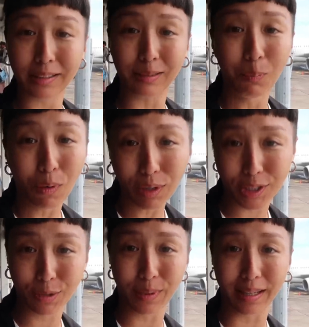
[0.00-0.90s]
there's more
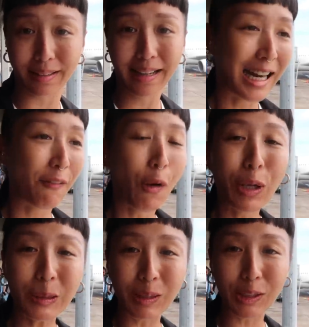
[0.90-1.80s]
to it. Now, I've
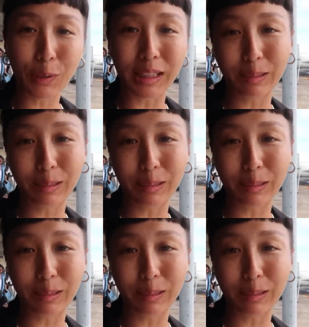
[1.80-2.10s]
always wanted to